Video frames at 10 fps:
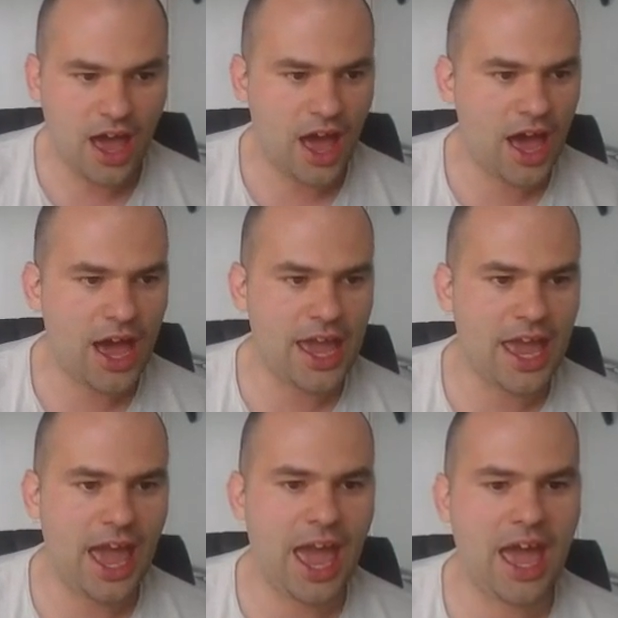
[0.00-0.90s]

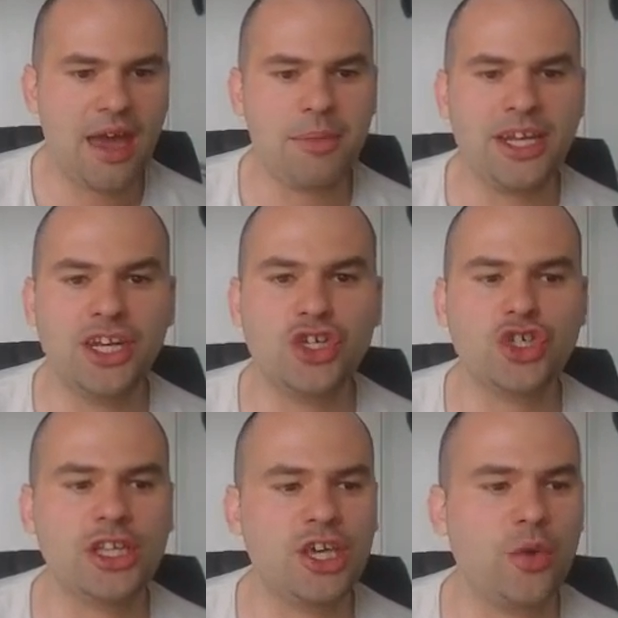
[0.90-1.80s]
I am
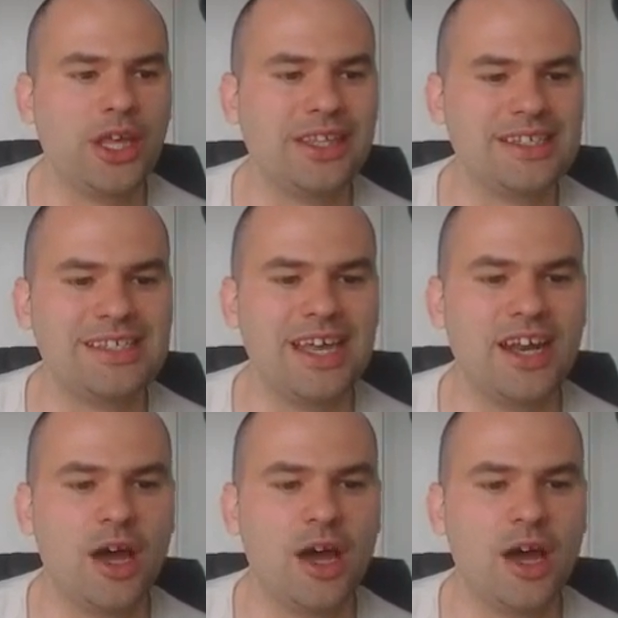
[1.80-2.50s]
initially going to set